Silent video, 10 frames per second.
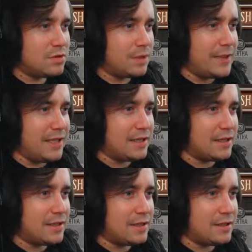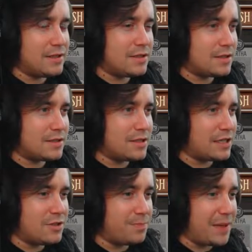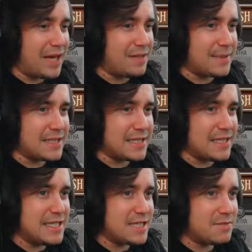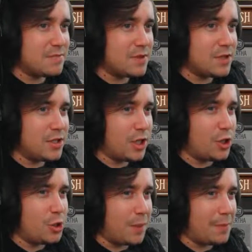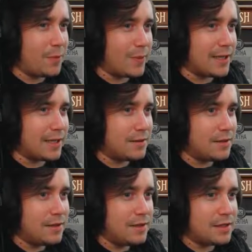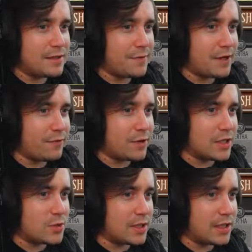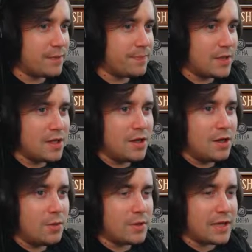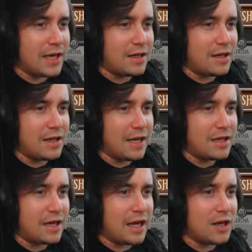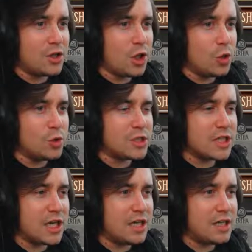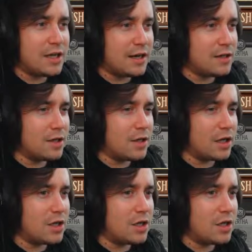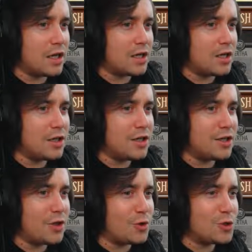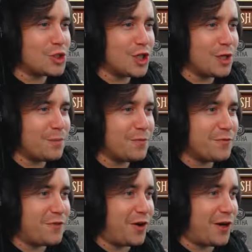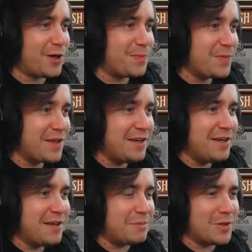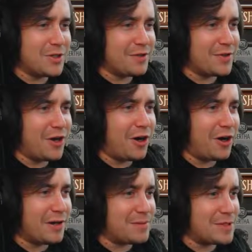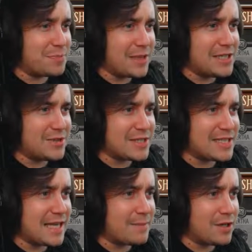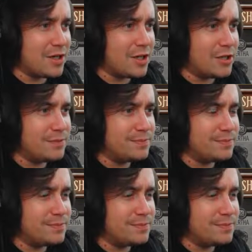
I mean, she hasn't got bad abilities. You know, you might be winning. Let's have a look at everyone else quickly. What the hell? Al Alyosha? Al Al Alyosha? Fuck. Might not even hire him just based on his name alone.